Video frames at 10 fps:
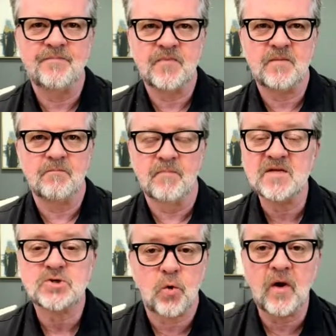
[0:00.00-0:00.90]

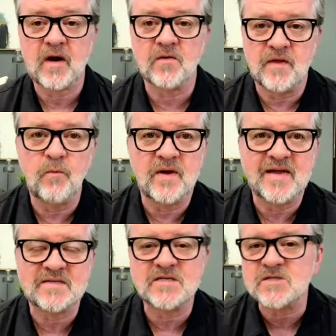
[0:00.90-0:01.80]
much quicker than we
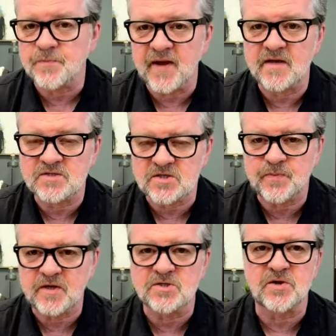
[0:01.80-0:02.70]
anticipated just
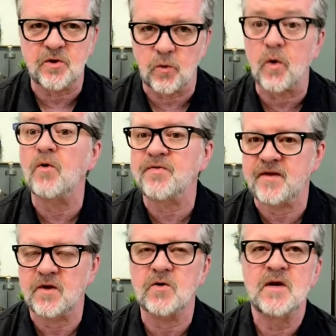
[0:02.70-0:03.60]
because of the growth
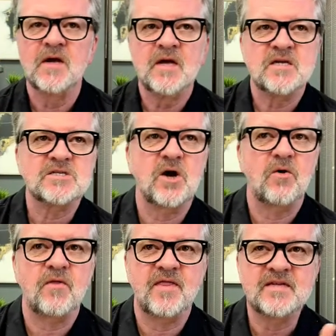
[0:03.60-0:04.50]
here.
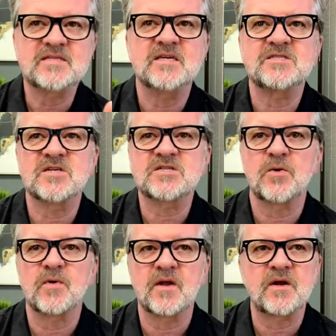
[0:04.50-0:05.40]
So this is just a
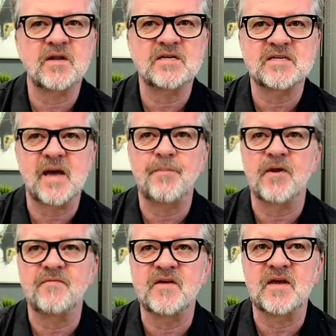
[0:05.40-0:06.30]
really good example
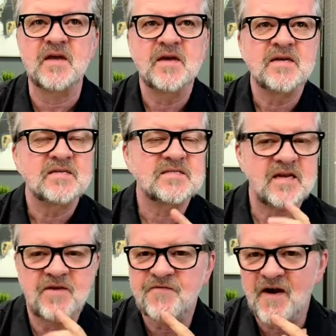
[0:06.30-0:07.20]
of the
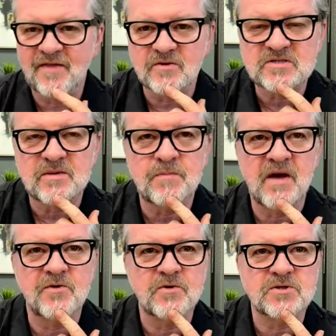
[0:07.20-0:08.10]
city fathers and
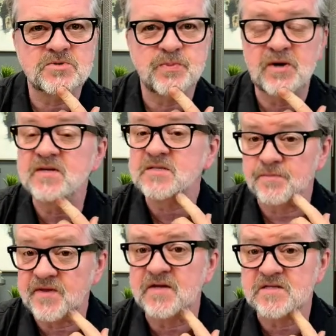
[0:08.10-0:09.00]
mothers putting
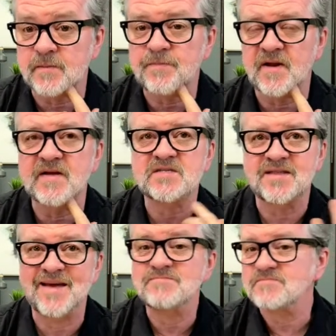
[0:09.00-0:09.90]
some things in place
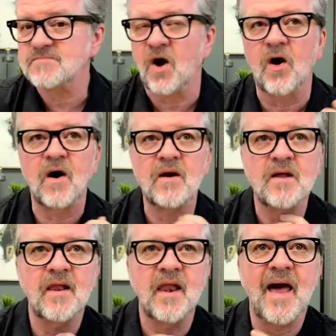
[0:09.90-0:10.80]
that are
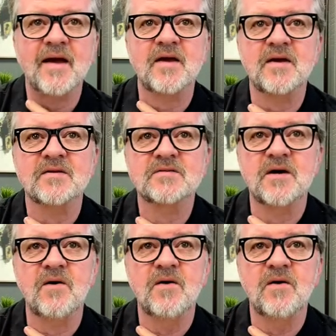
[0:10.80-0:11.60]
lacking. So,